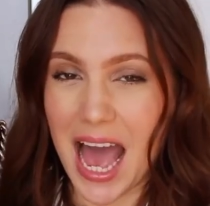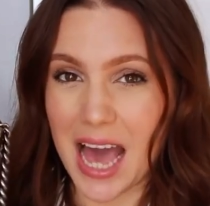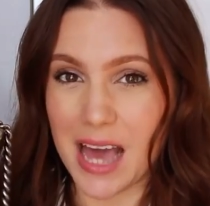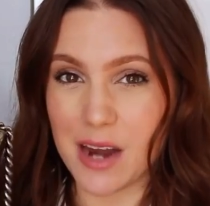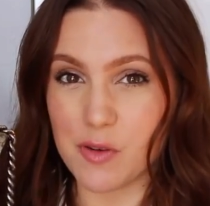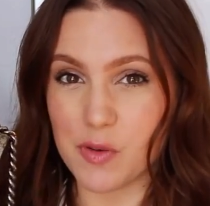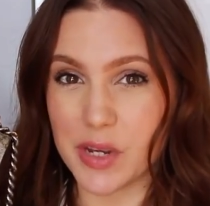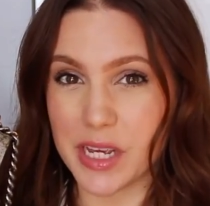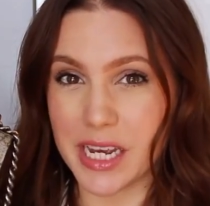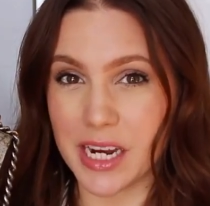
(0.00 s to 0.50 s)

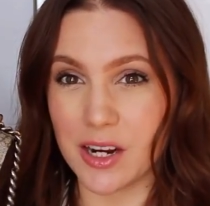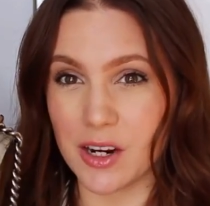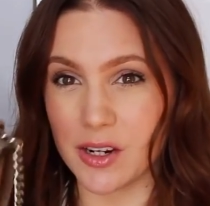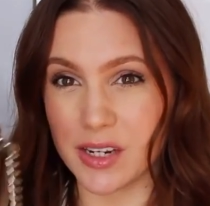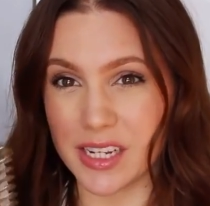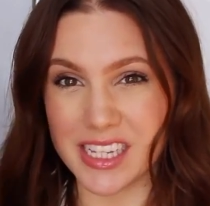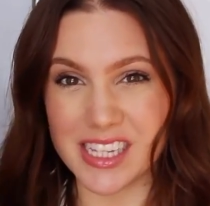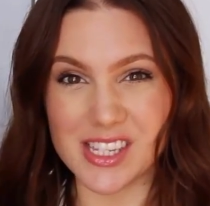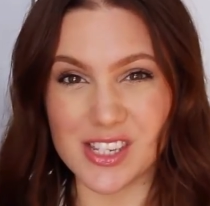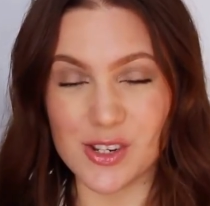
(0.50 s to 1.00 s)
I don't
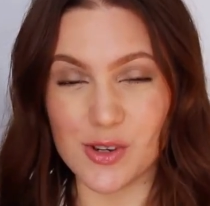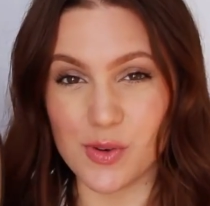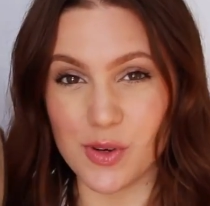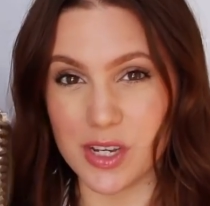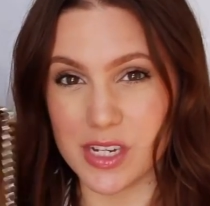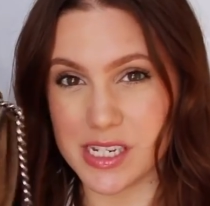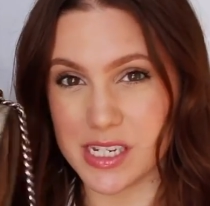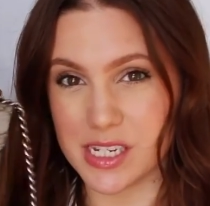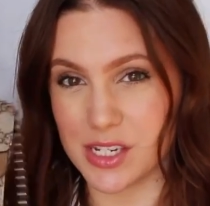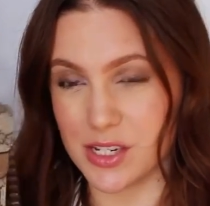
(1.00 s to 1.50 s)
care, it's too
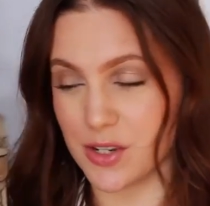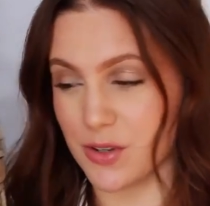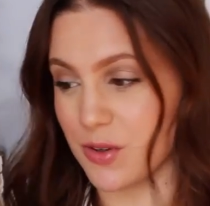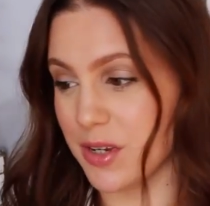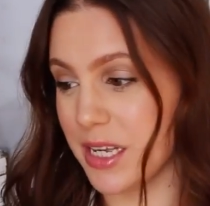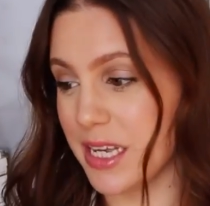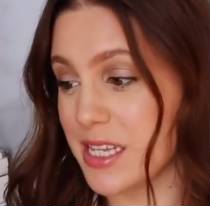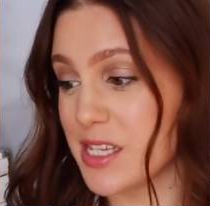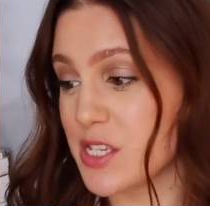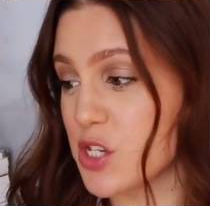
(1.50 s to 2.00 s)
good to
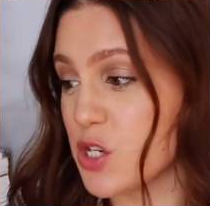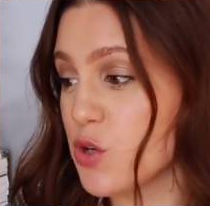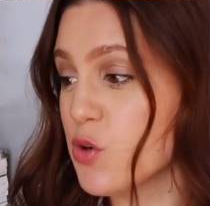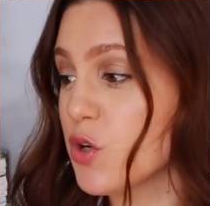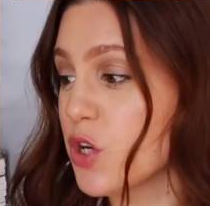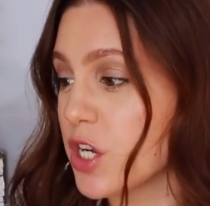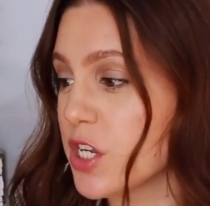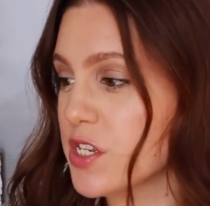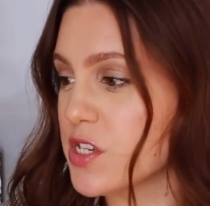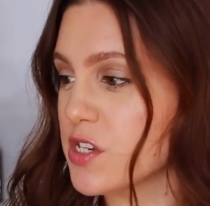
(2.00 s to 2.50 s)
you. It's
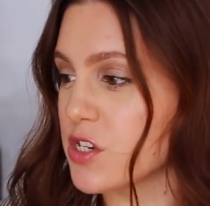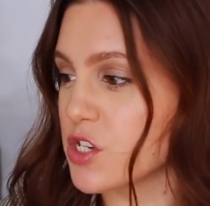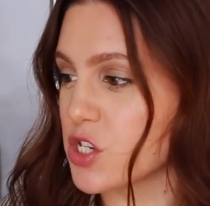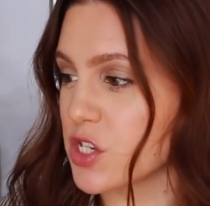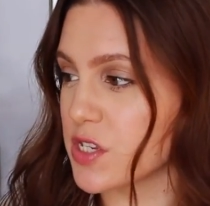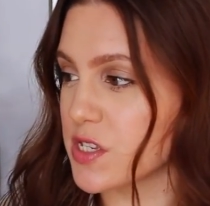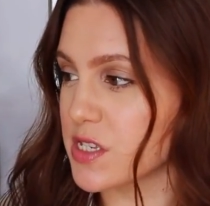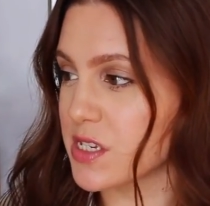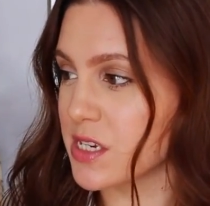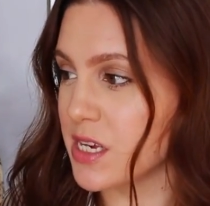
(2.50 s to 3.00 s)
too good to
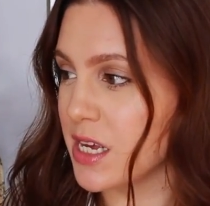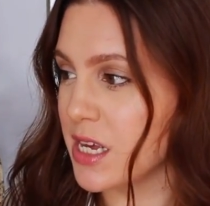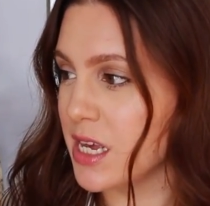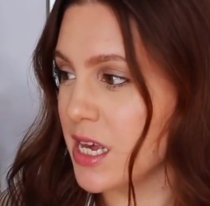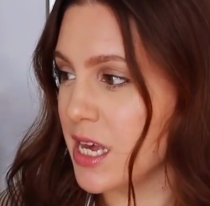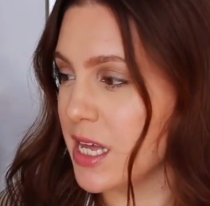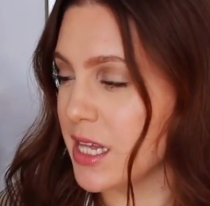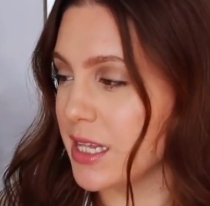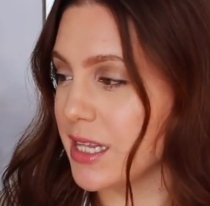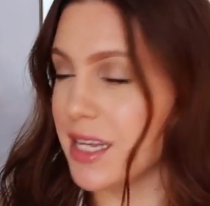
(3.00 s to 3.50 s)
just
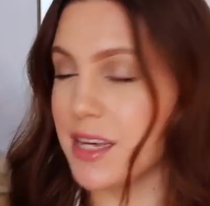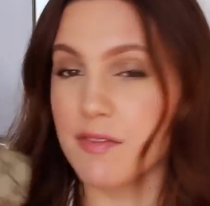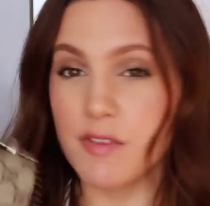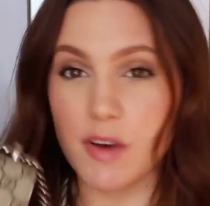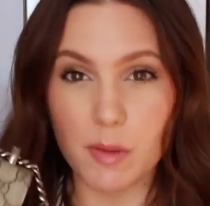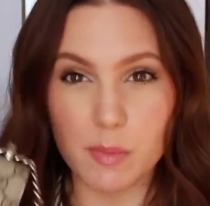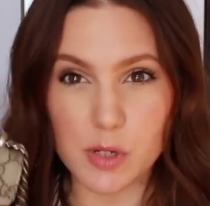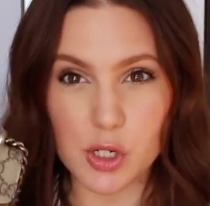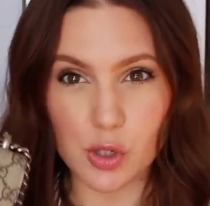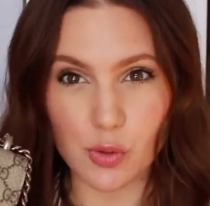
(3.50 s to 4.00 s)

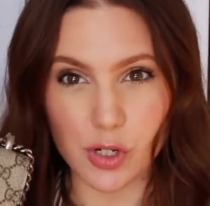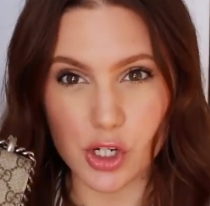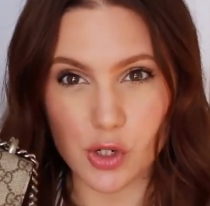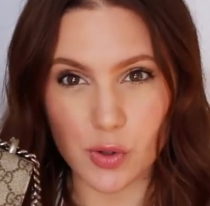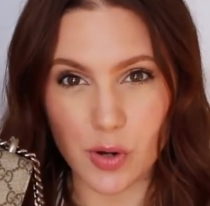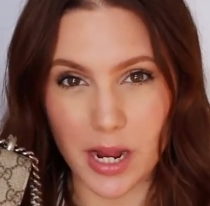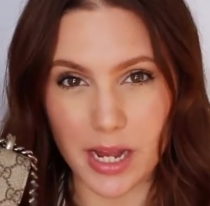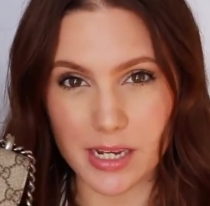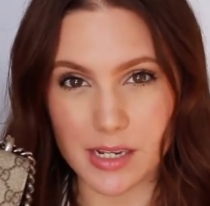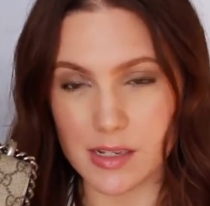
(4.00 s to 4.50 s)
leave up to a
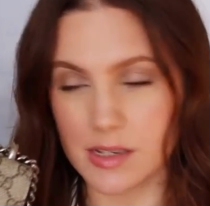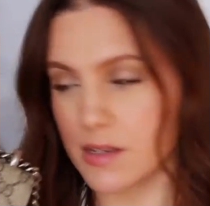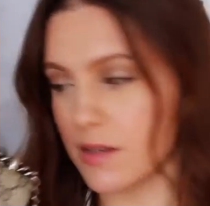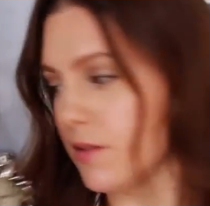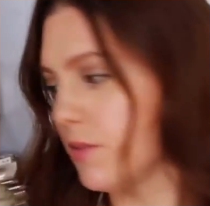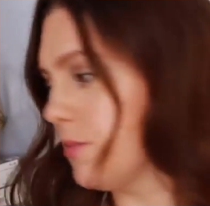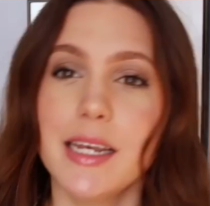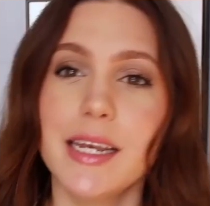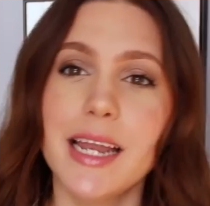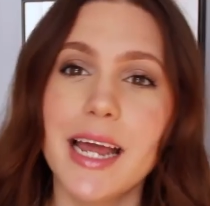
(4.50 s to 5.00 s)
trend.
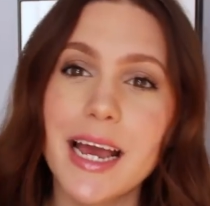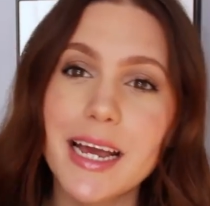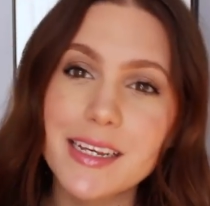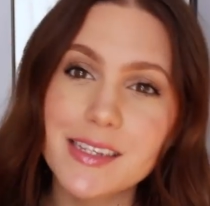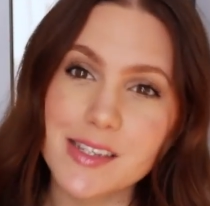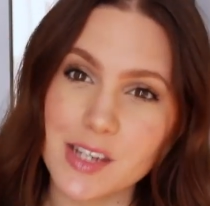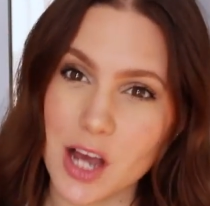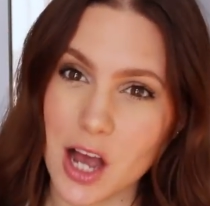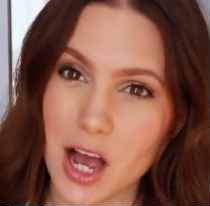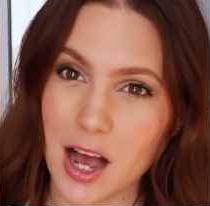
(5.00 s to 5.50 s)

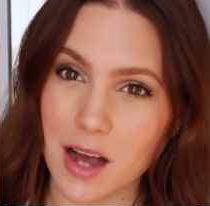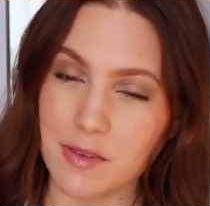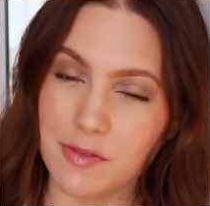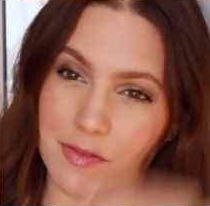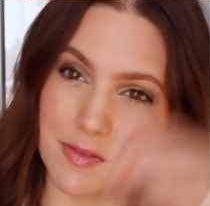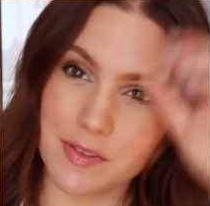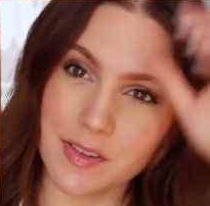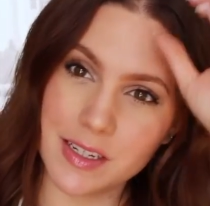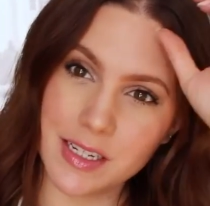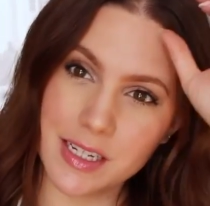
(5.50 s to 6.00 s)
Next
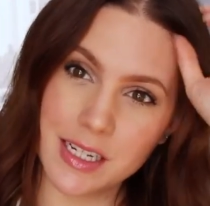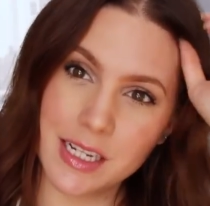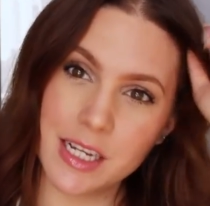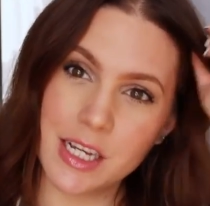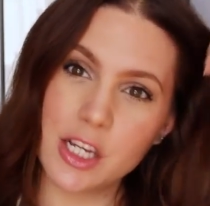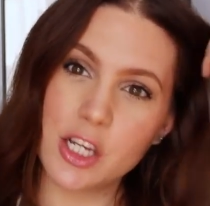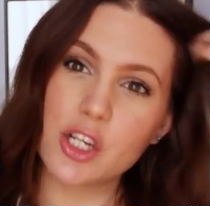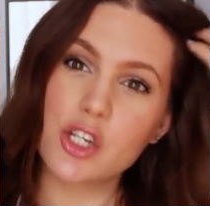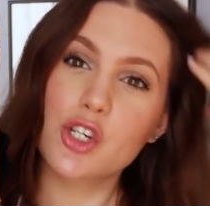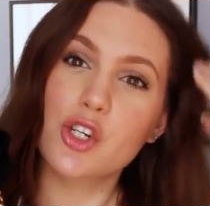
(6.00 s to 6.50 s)
off,
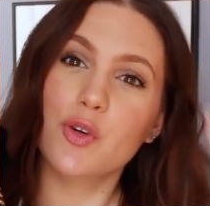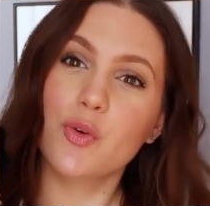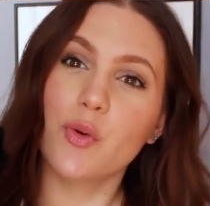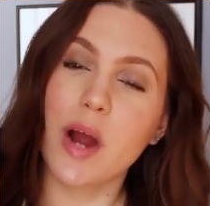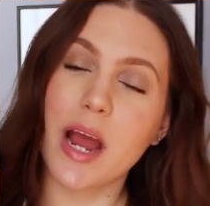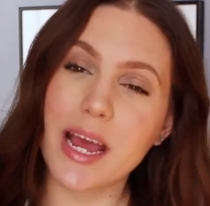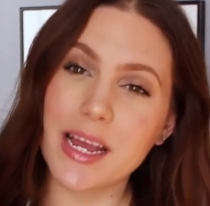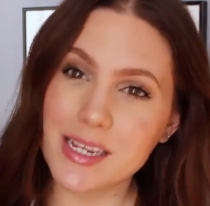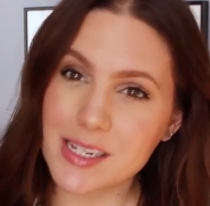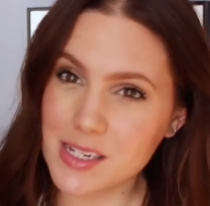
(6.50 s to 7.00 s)

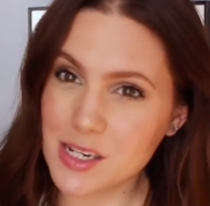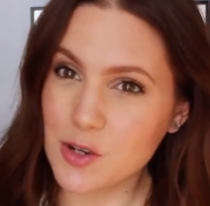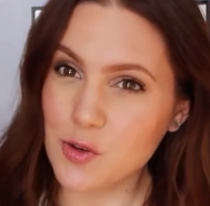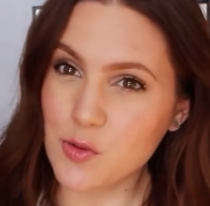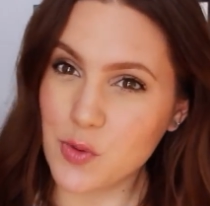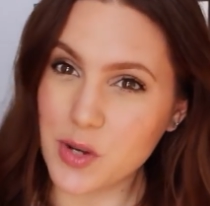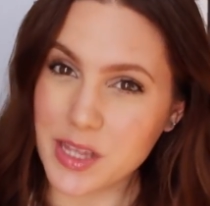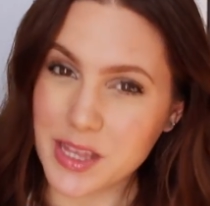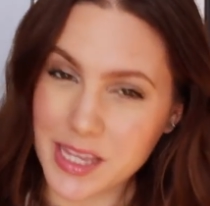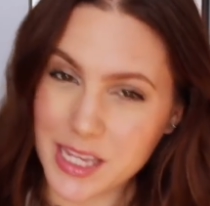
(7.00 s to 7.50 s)

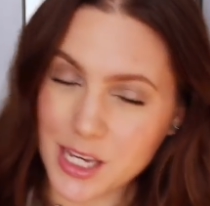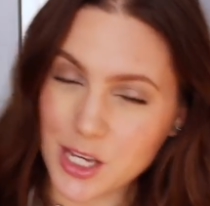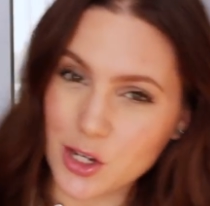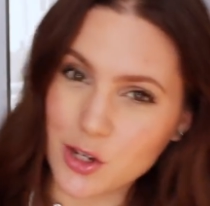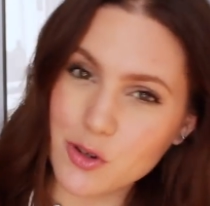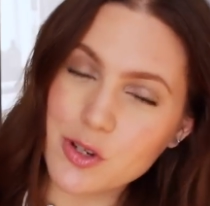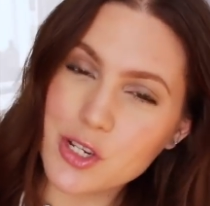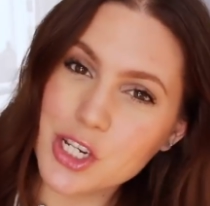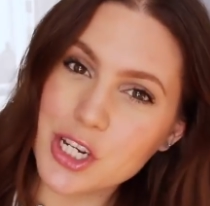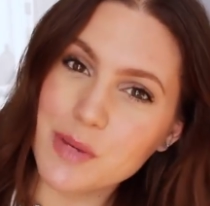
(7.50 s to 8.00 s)
trend with the
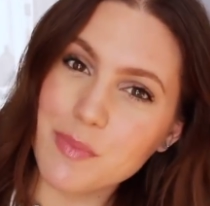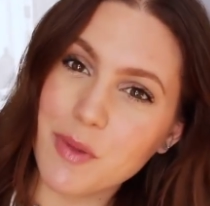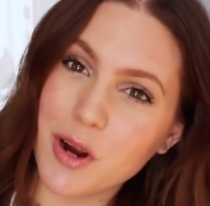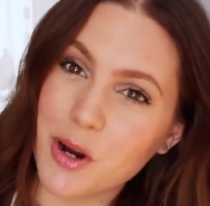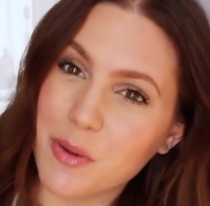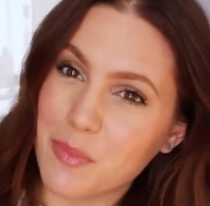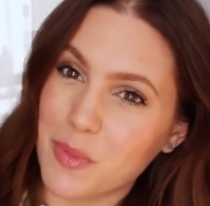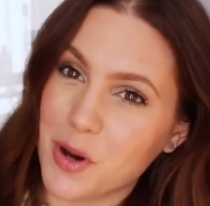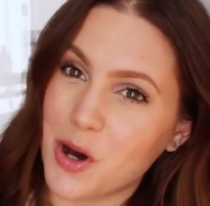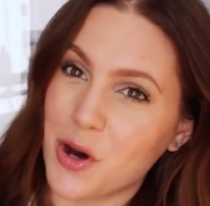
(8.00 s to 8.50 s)
Gucci
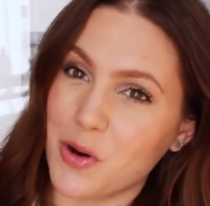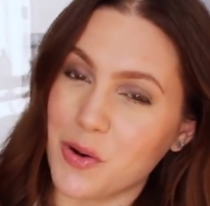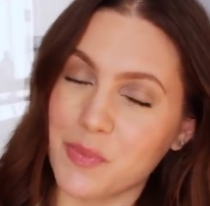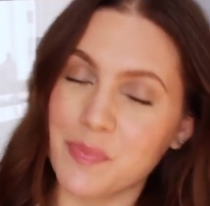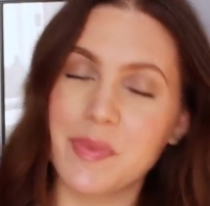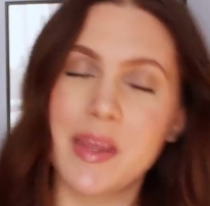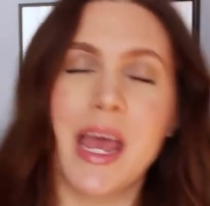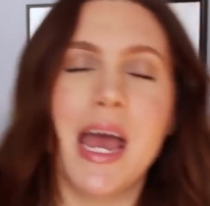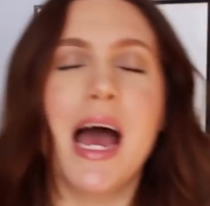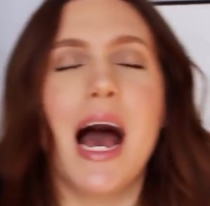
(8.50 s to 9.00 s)

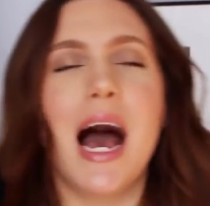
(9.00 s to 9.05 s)
Marmont.